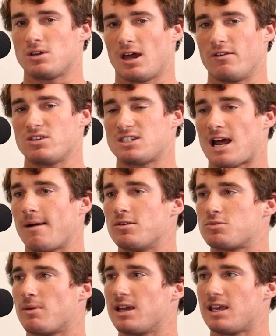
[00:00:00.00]
kind of
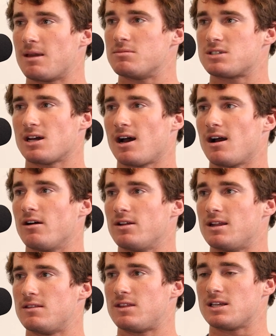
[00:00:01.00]
establish my game
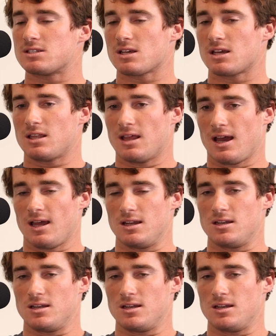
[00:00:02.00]
style and things like that.